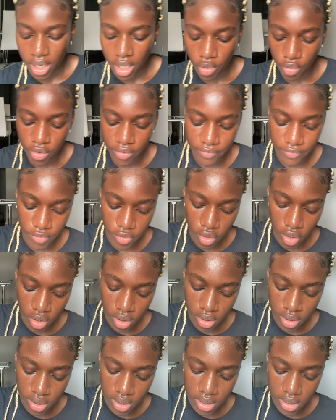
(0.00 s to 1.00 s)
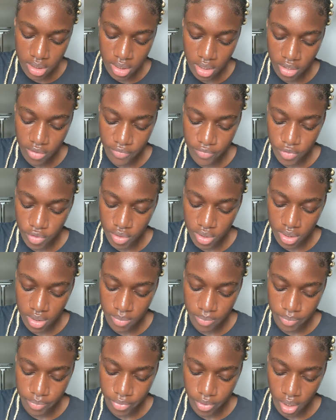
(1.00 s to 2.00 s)
I would have done, instead of
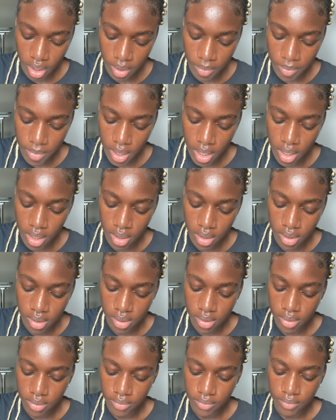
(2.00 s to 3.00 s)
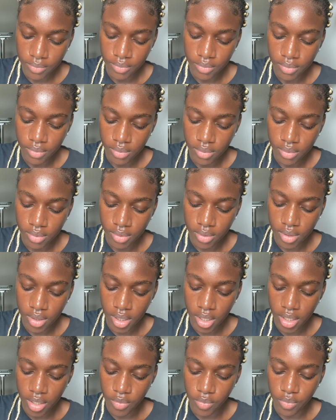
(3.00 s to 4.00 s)
using primer,
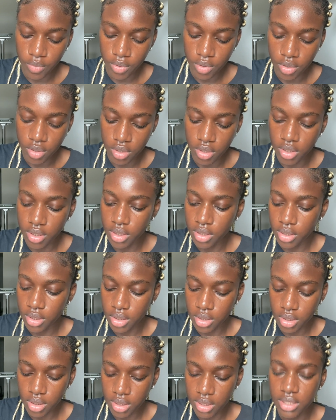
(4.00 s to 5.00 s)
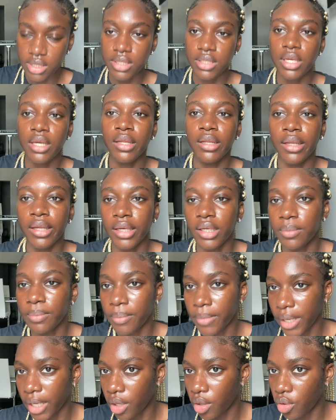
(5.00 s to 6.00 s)
I would set like
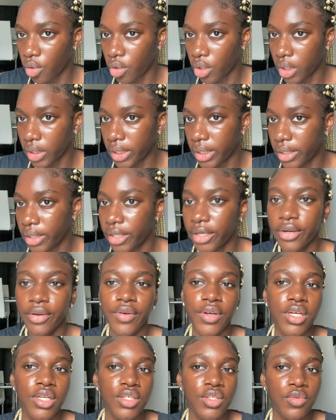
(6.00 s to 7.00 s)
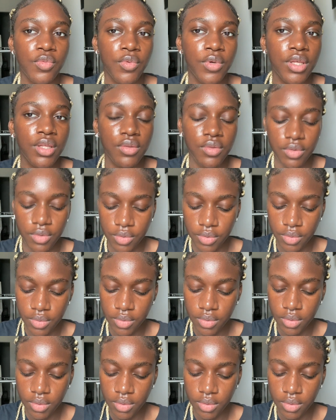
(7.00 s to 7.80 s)
my oily areas with